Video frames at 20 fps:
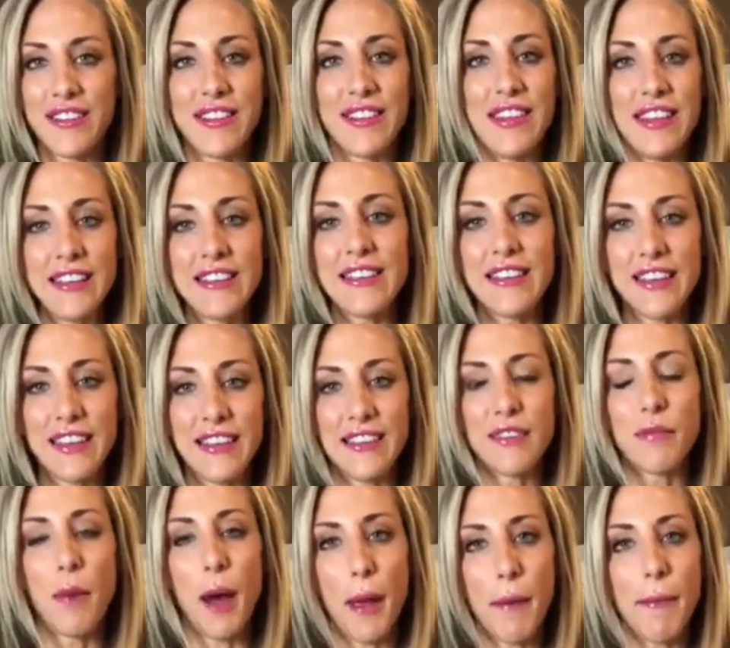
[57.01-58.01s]
This
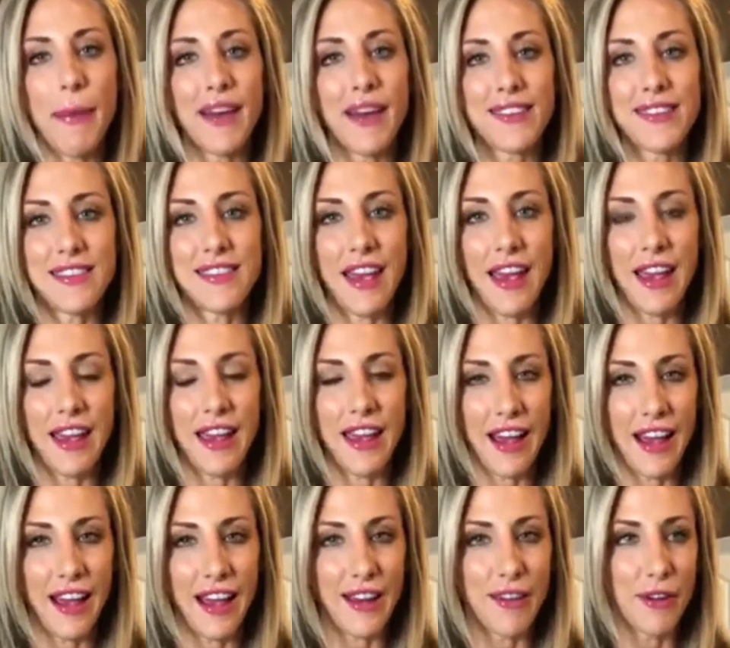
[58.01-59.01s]
is my best day.
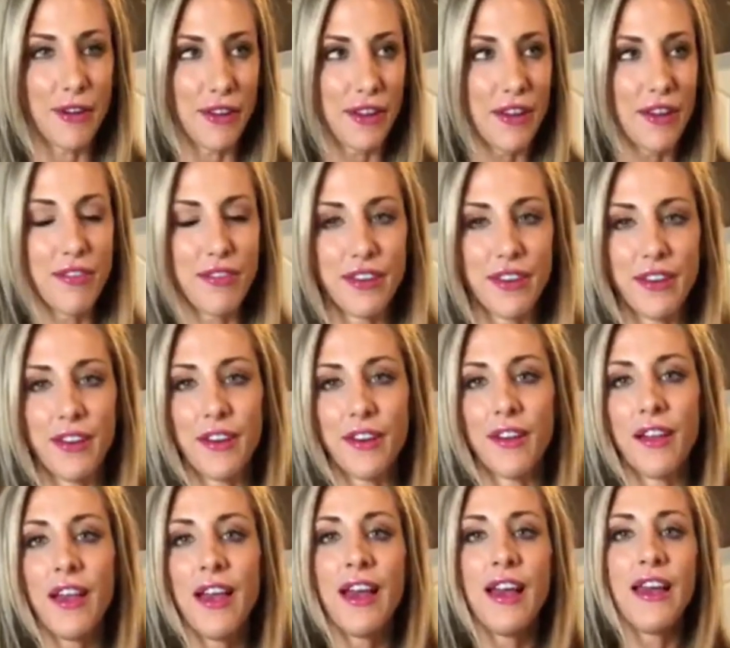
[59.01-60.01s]
I really feel,